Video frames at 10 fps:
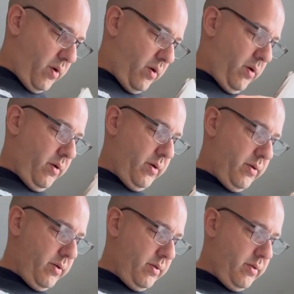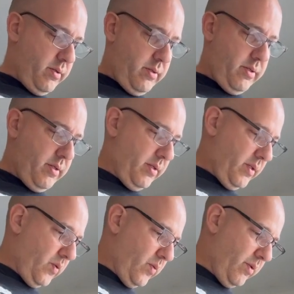her.
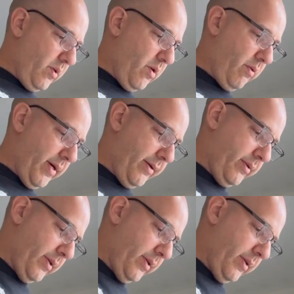This won't go out.